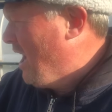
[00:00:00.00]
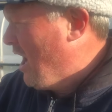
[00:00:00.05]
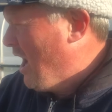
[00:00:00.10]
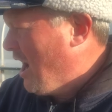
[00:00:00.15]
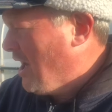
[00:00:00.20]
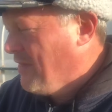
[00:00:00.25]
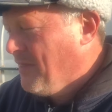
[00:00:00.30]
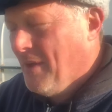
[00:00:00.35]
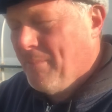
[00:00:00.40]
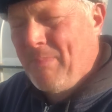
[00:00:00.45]

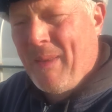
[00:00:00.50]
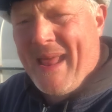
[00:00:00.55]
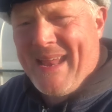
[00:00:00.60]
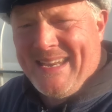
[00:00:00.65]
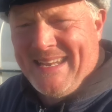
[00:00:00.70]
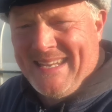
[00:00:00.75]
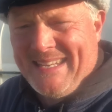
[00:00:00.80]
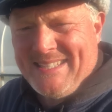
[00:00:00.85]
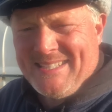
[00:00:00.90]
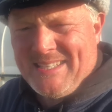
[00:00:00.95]
And the plan
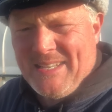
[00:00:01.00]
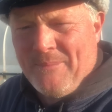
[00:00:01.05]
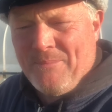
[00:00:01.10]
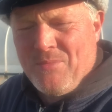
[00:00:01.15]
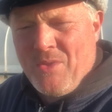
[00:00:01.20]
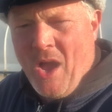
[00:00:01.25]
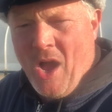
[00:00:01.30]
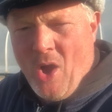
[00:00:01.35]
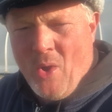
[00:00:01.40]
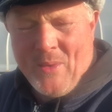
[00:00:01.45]
is,
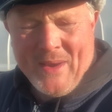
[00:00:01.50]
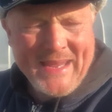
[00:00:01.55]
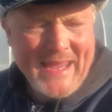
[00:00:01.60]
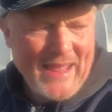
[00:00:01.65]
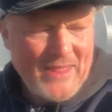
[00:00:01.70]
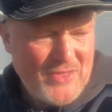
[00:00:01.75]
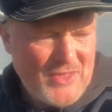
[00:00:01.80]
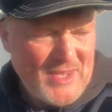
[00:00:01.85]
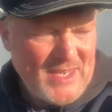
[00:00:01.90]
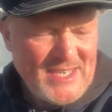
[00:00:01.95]
I want to
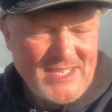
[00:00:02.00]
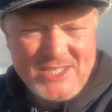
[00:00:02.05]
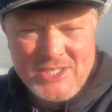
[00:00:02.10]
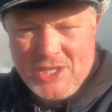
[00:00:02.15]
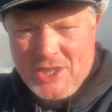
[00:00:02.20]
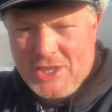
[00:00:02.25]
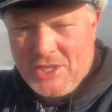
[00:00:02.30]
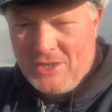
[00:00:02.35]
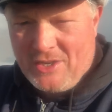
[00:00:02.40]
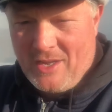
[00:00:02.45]
get
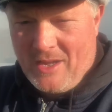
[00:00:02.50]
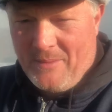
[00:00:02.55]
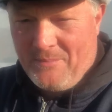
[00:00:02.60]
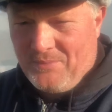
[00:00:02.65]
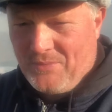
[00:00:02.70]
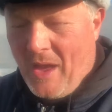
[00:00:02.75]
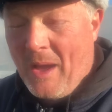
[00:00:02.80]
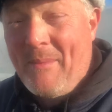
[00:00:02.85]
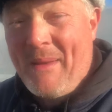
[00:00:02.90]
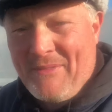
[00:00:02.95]
these,
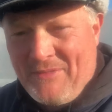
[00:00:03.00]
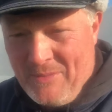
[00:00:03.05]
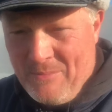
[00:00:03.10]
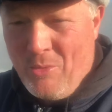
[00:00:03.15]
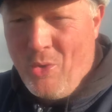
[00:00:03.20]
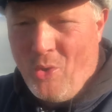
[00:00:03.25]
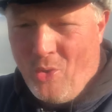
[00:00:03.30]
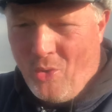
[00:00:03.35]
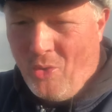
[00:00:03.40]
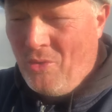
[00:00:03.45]
I'm having
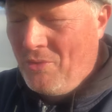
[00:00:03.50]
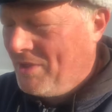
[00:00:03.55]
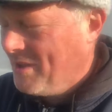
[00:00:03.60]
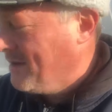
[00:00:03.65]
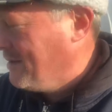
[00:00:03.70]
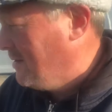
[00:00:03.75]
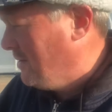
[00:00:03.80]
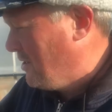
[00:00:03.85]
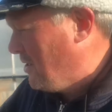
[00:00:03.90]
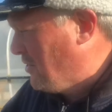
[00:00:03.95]
more
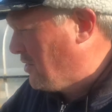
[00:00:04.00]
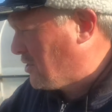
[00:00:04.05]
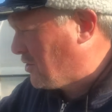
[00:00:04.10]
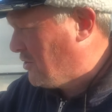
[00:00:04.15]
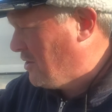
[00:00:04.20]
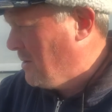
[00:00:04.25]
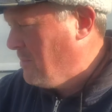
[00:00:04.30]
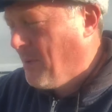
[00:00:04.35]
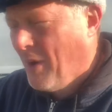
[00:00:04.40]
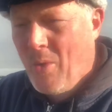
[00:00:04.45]
than
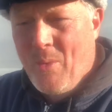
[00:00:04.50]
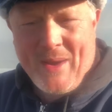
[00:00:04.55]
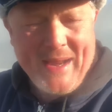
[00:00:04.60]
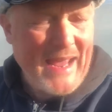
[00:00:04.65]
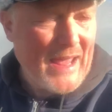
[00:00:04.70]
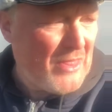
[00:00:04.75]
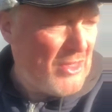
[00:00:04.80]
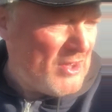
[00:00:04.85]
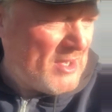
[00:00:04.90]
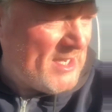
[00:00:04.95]
three, but I want to
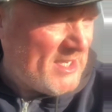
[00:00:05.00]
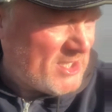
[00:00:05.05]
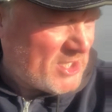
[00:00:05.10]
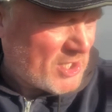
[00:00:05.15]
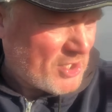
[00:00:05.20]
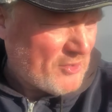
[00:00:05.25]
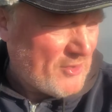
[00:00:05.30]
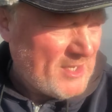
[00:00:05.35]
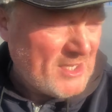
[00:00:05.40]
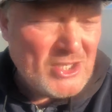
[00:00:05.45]
get these
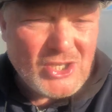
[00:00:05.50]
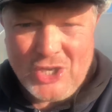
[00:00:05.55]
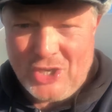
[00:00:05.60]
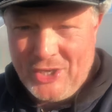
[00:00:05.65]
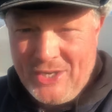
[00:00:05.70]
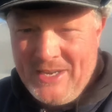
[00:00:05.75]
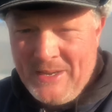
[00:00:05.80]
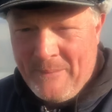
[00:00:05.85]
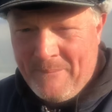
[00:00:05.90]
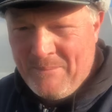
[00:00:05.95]
three
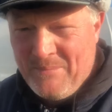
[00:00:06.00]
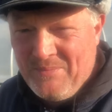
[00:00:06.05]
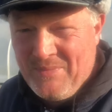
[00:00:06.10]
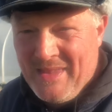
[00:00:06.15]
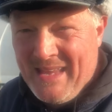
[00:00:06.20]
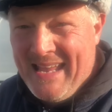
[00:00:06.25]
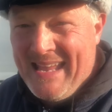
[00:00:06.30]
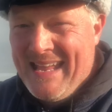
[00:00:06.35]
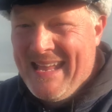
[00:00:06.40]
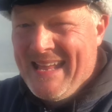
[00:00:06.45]
done
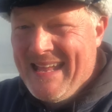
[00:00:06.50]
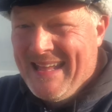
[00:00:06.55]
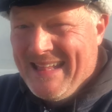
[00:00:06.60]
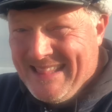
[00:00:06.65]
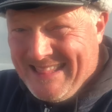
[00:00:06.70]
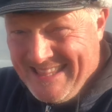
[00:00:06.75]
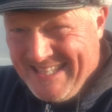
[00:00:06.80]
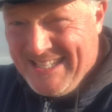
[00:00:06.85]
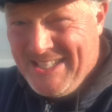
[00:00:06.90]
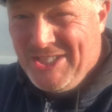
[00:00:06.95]

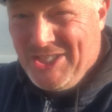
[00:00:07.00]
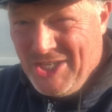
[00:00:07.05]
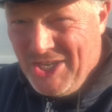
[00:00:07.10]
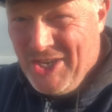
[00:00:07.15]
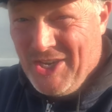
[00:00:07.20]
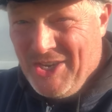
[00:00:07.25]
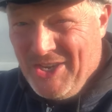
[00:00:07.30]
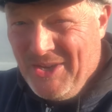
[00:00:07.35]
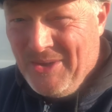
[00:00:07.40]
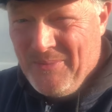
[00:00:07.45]
this
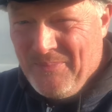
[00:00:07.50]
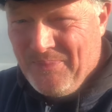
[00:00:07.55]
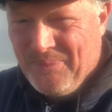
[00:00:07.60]
year,